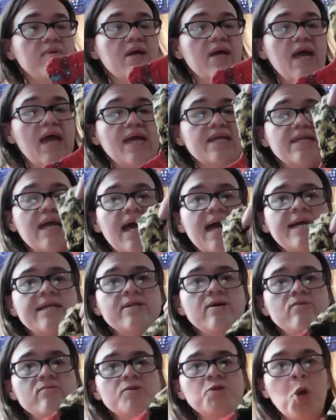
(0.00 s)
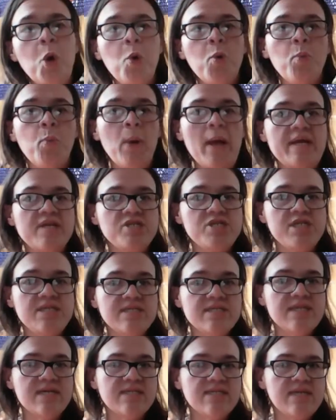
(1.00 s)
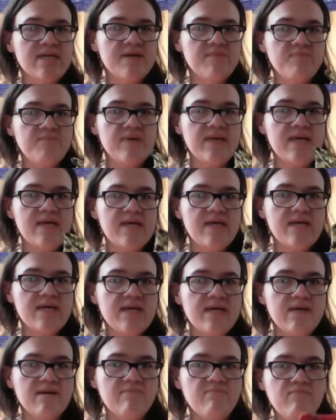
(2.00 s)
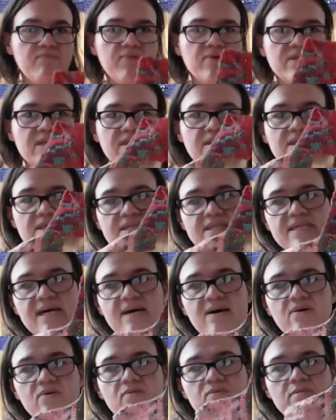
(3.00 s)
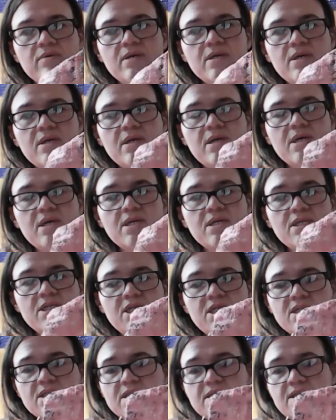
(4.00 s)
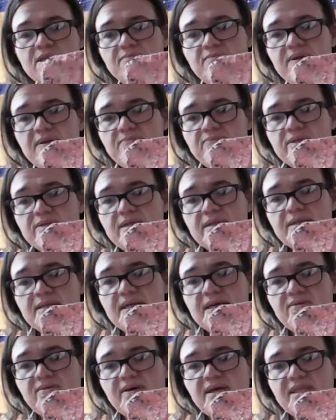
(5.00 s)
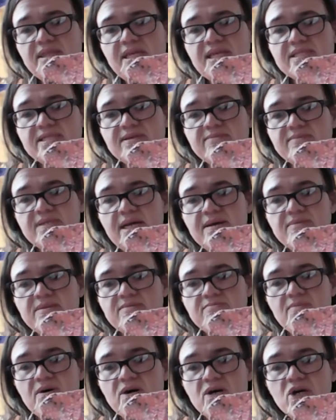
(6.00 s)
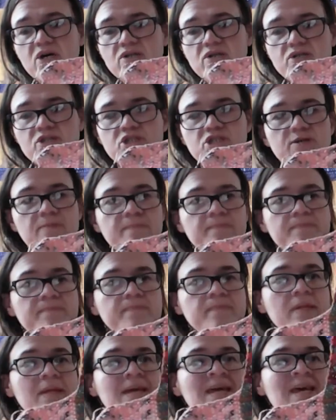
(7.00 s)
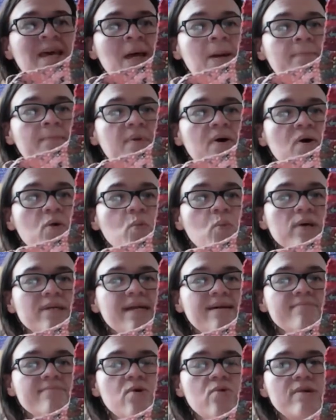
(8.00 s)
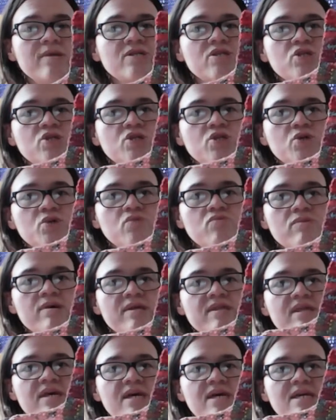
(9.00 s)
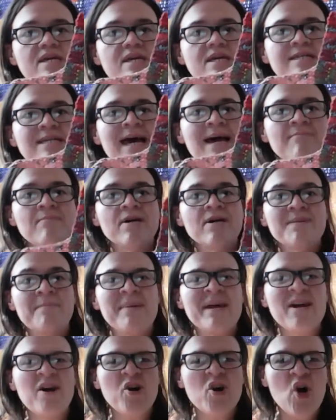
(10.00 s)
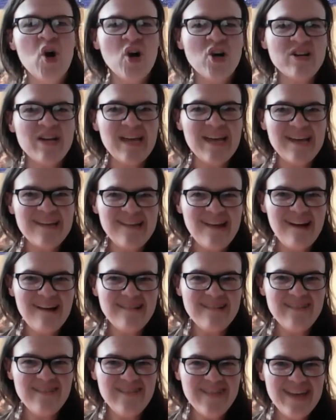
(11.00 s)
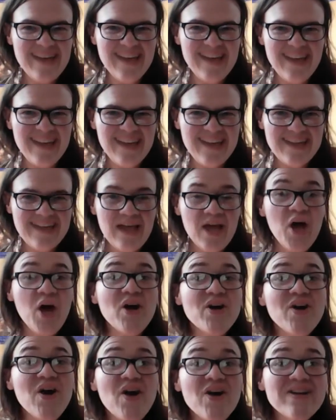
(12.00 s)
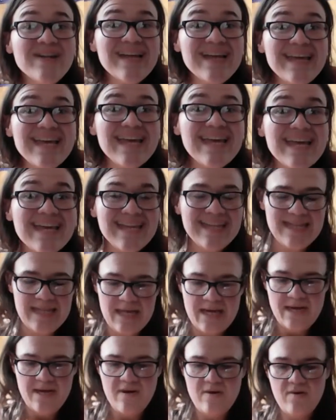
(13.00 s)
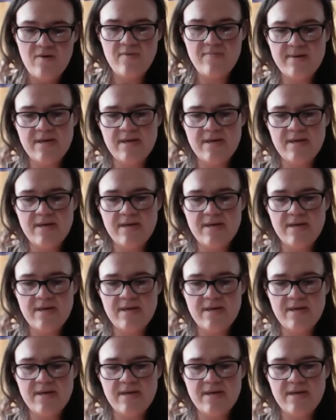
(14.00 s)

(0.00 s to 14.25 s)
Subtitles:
I don't know when she's gonna be putting this out. She's gonna be putting it out, I think, sometime in March. But what I'm going to do with it is I'm gonna make a cardigan out of it. A cardigan! Oh my